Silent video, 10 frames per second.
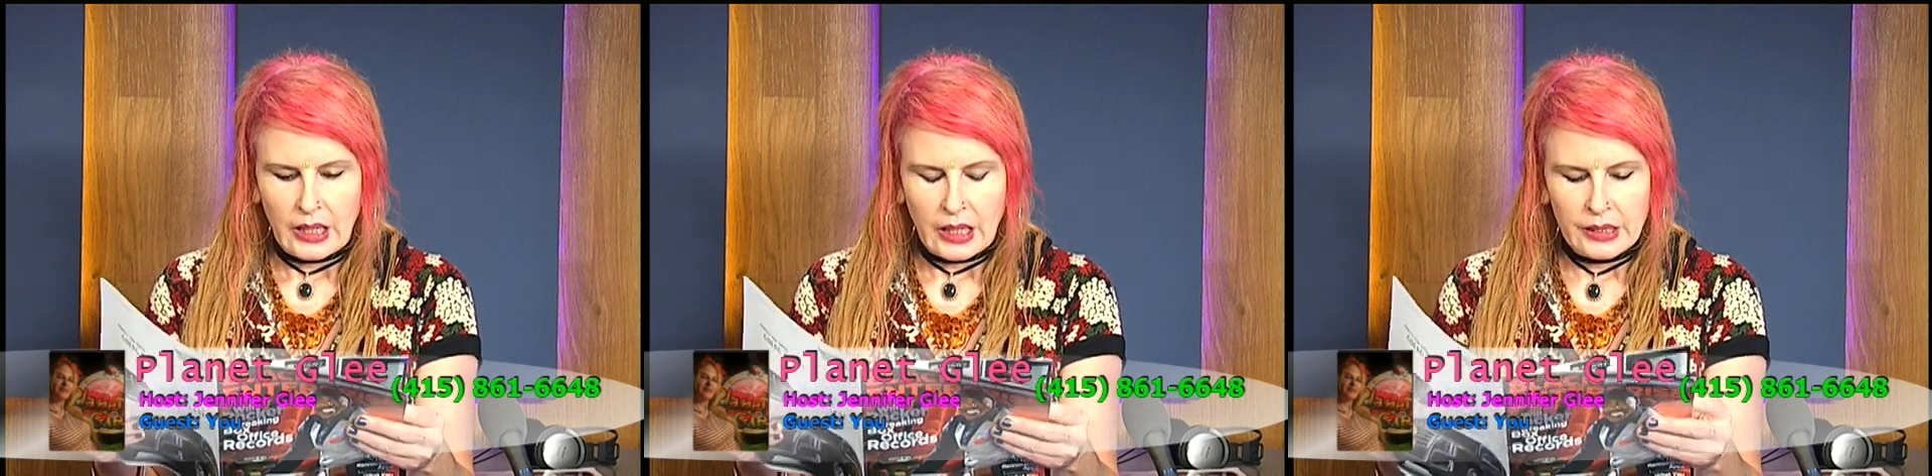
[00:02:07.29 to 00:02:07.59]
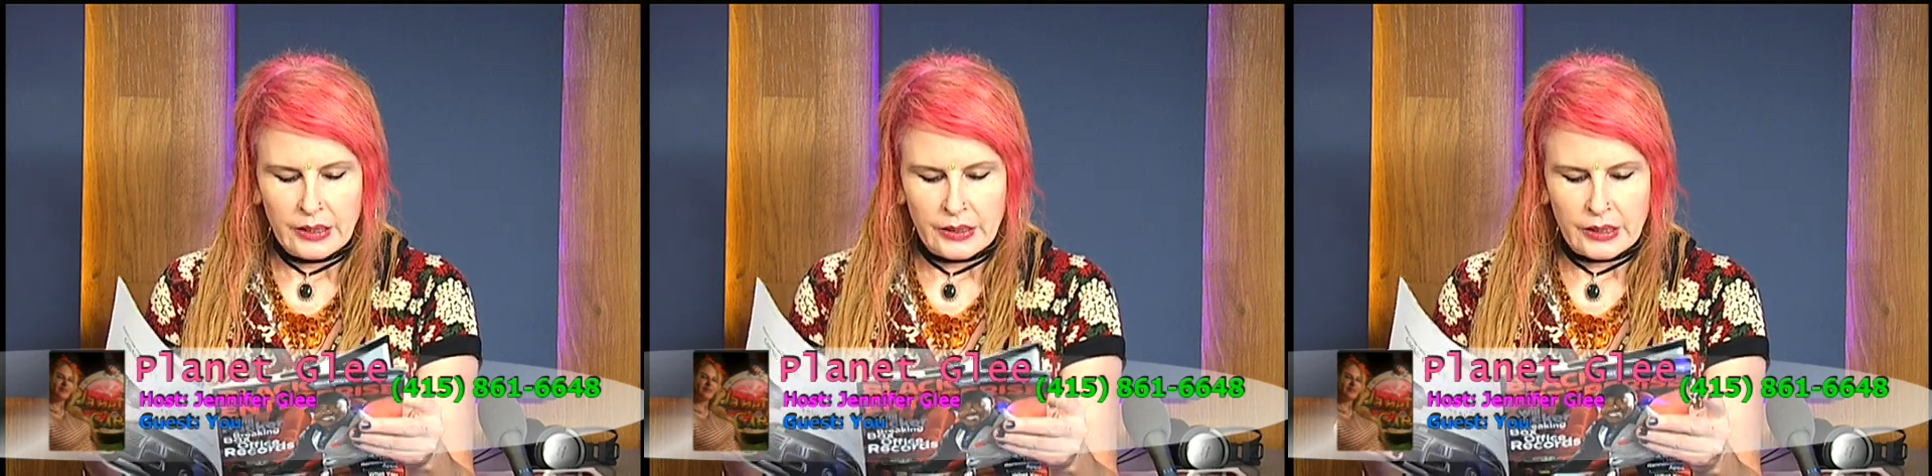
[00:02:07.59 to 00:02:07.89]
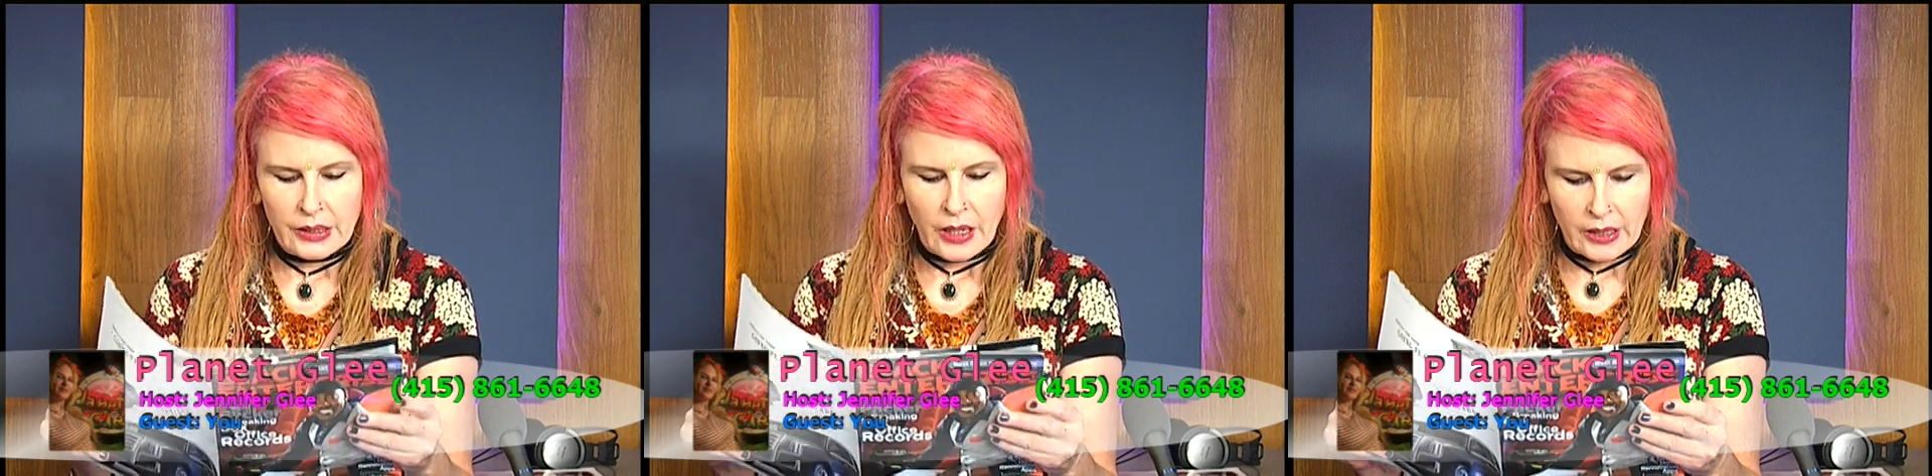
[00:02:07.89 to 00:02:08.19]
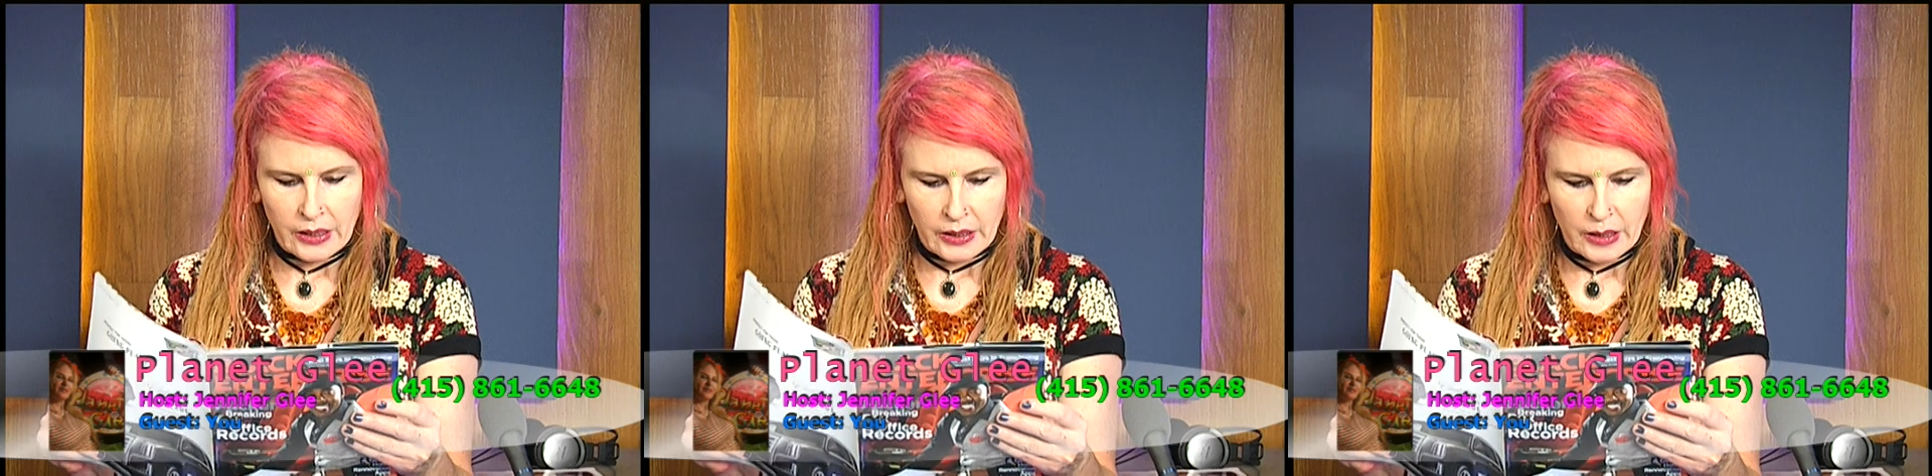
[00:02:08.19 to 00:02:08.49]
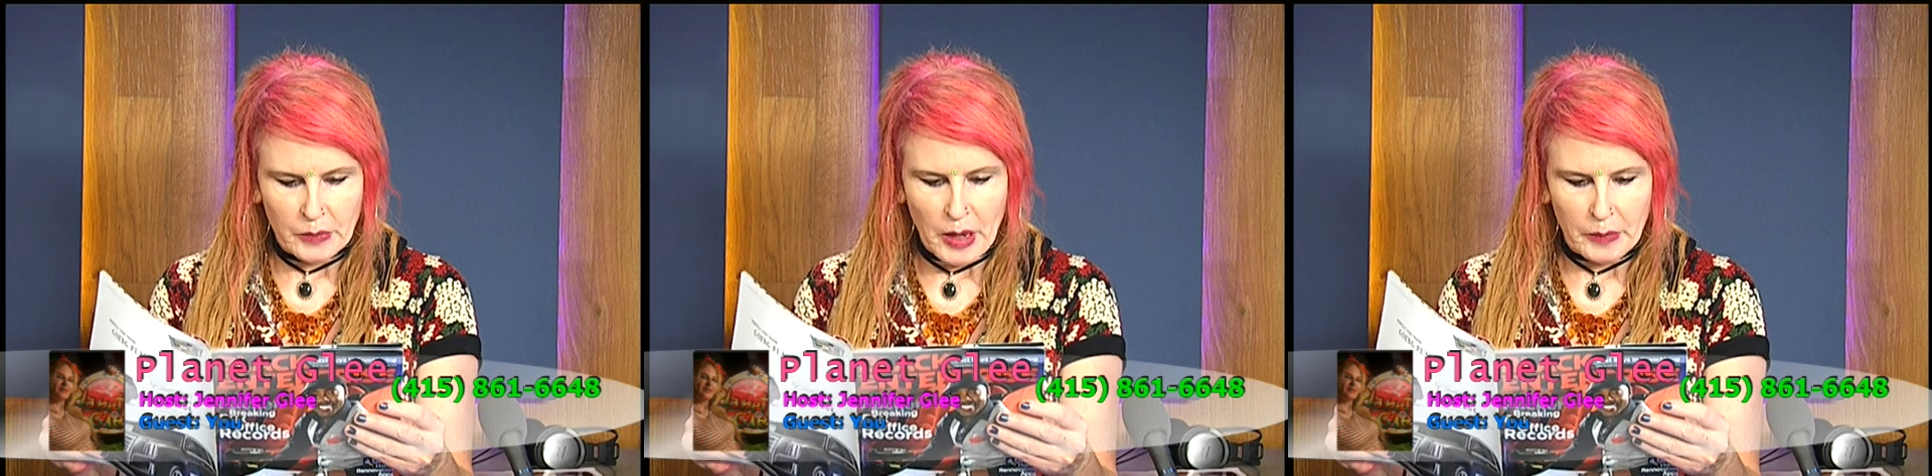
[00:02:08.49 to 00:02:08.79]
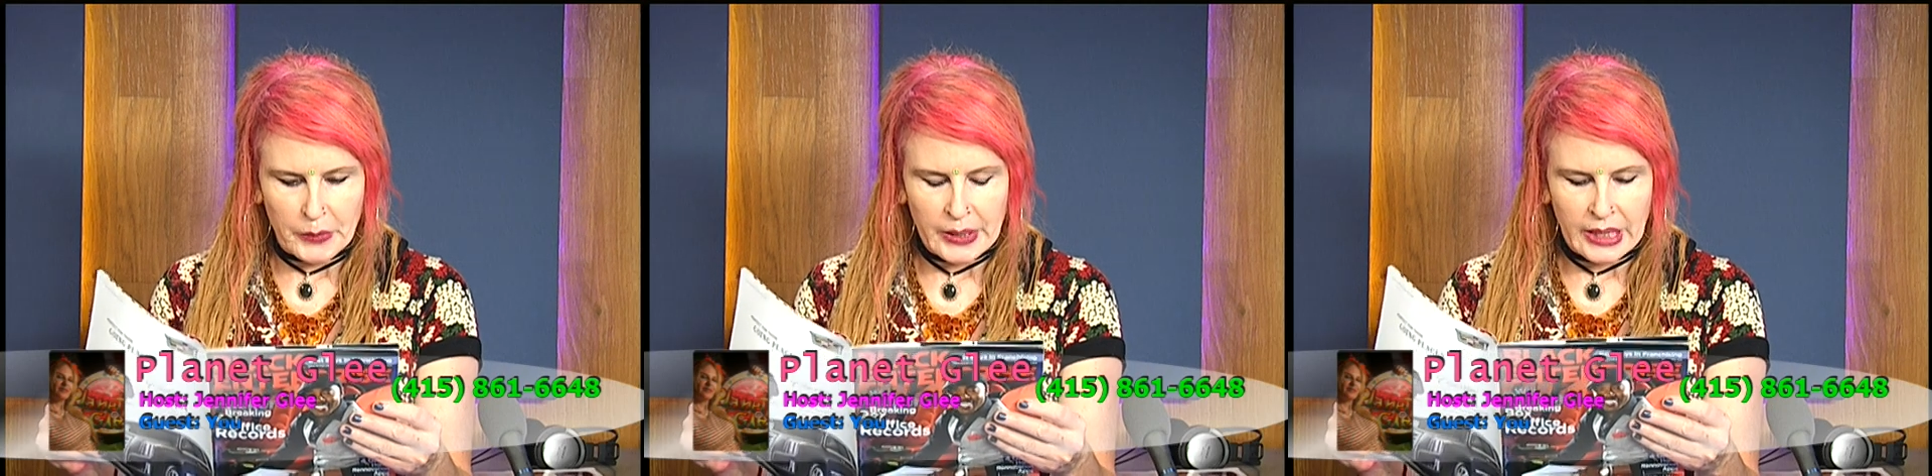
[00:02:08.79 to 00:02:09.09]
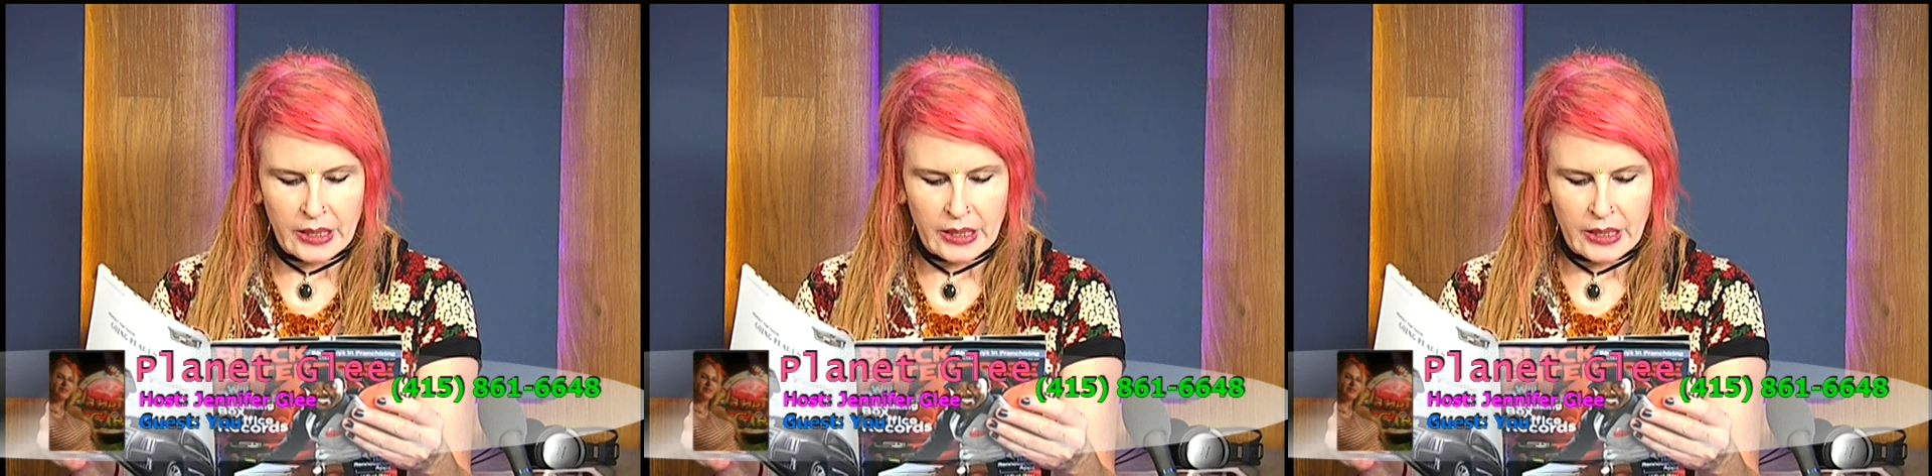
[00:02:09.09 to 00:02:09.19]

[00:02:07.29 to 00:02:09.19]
and there's an article about bringing